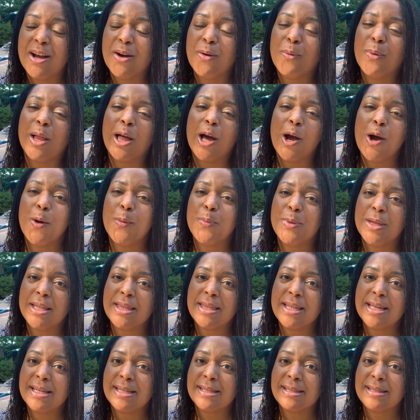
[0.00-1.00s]
Well, I hope that
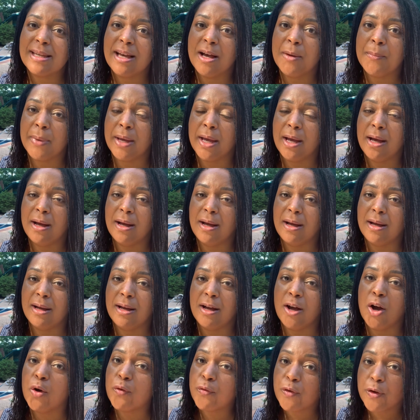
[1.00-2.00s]
this
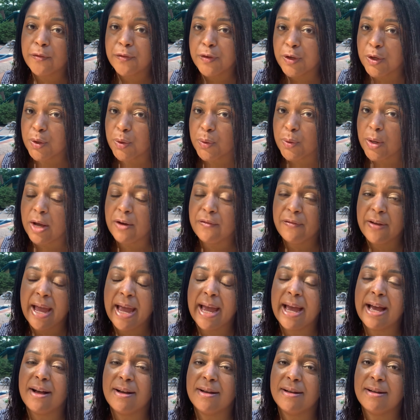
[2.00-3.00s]
overview of
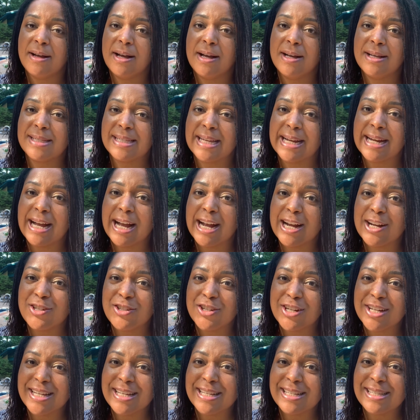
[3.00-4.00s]
how
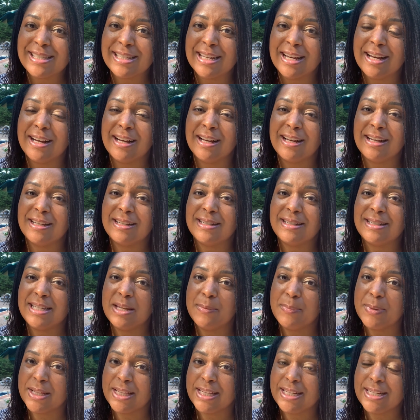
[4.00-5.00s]
psychiatrists
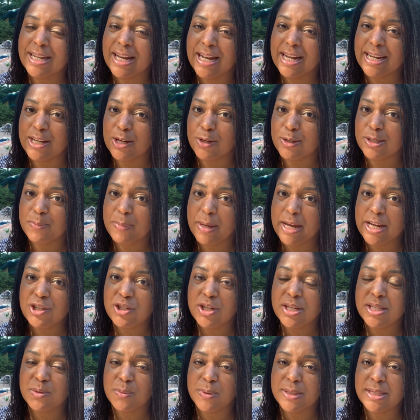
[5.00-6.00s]
typically diagnose
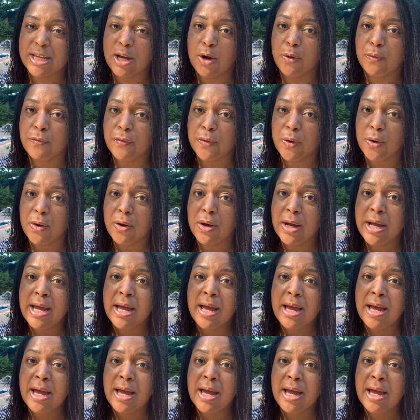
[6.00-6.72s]
patients was helpful.